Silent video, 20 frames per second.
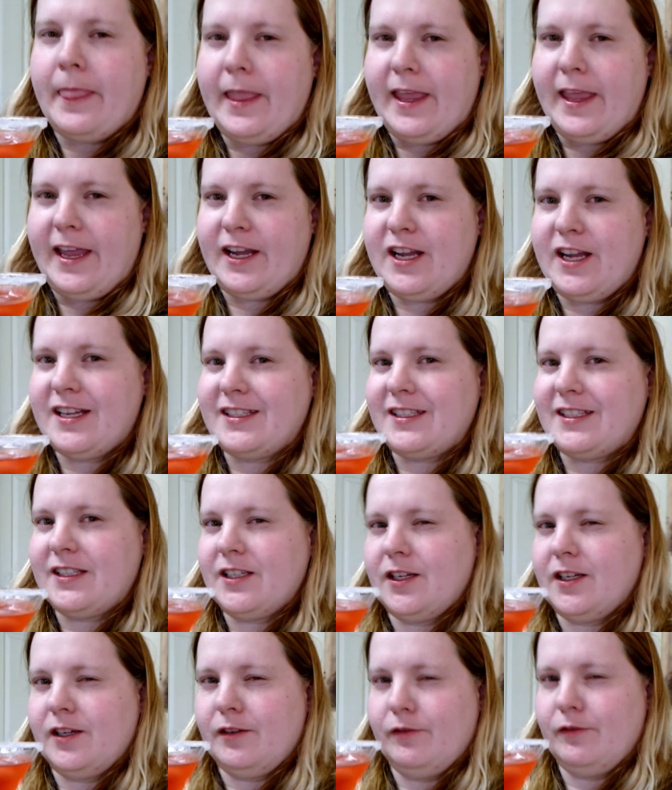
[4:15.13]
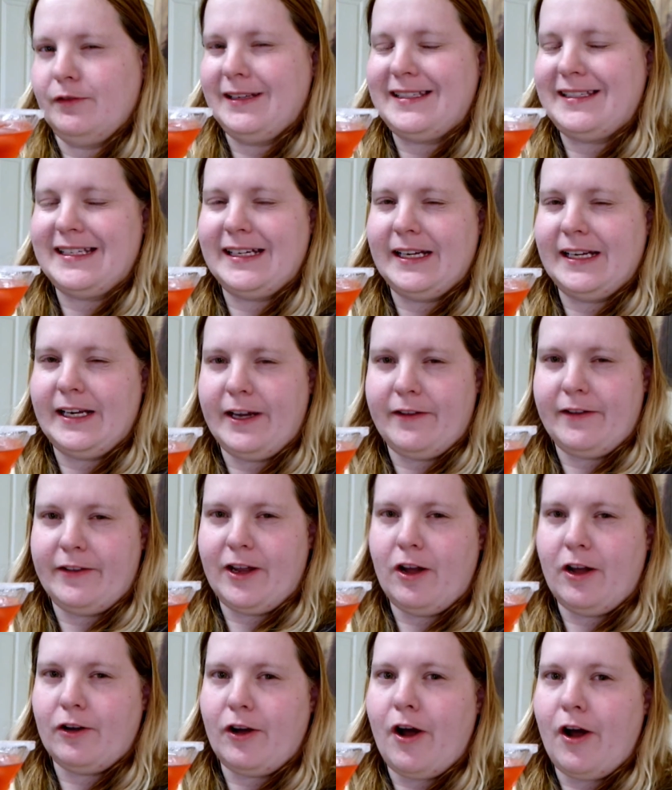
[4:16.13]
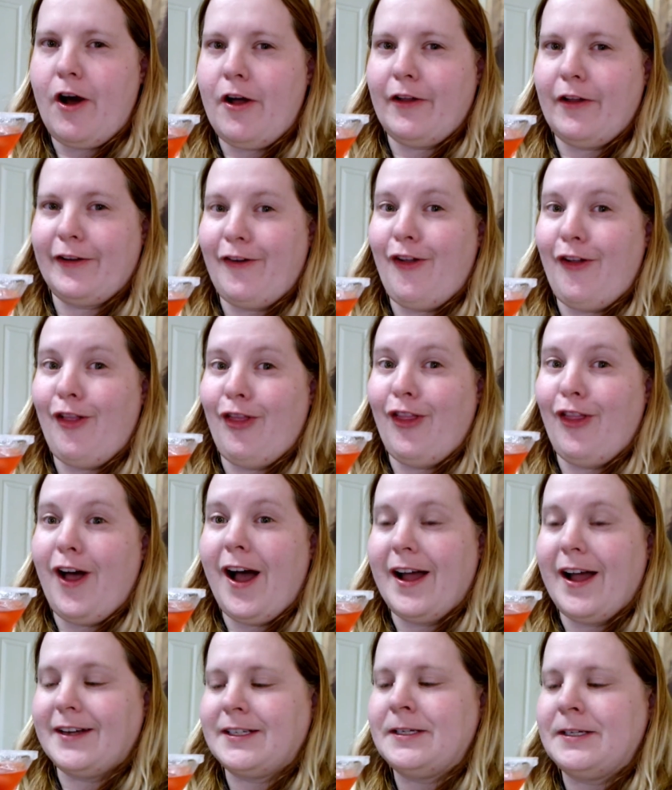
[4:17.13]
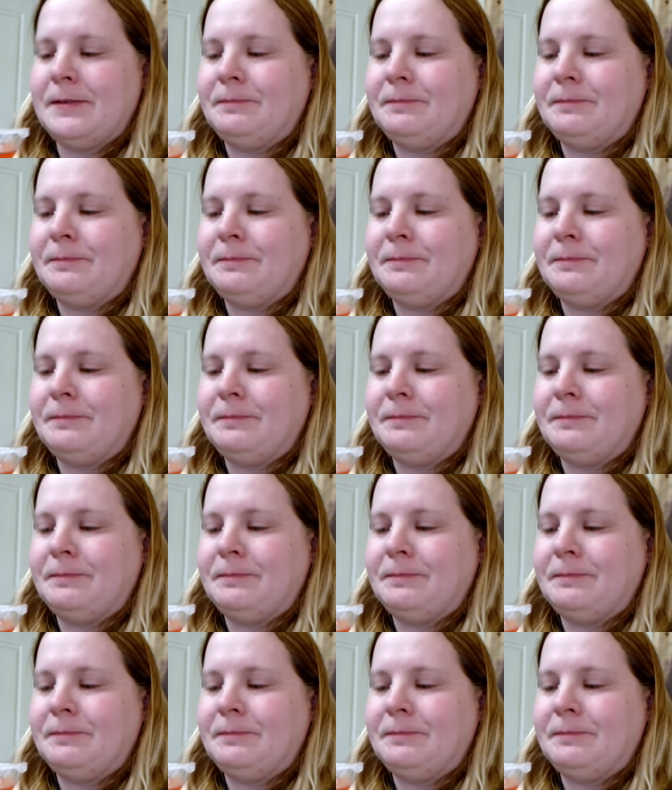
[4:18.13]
it cuts the acidity of the alcoholic a lot,